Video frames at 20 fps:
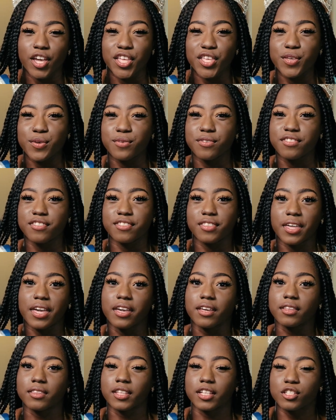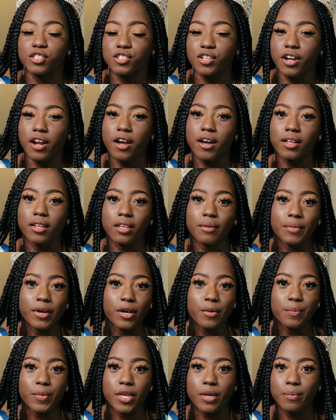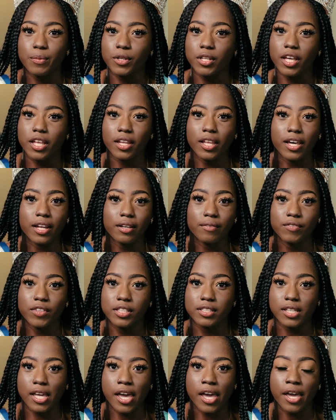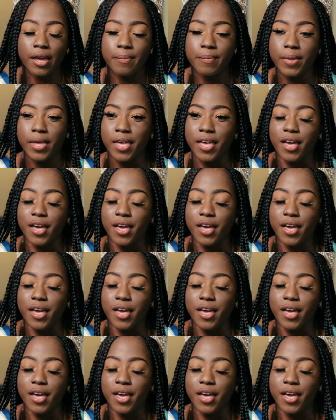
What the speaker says: You think that you're all about people a lot of the time,